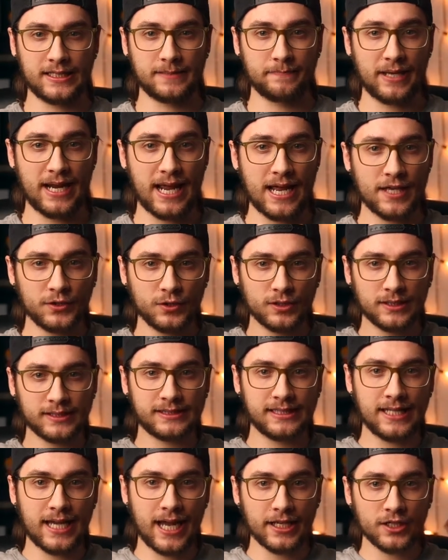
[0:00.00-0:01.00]
but as you can
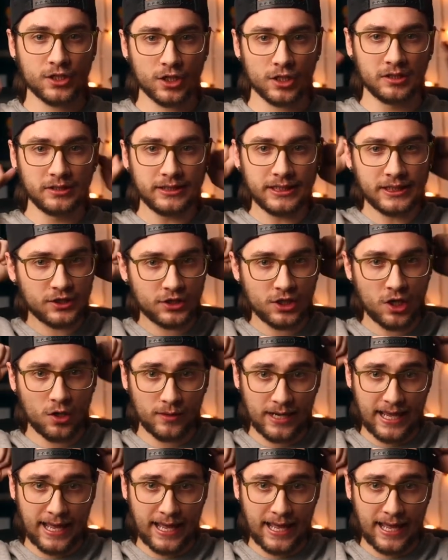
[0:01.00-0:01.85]
see, I currently don't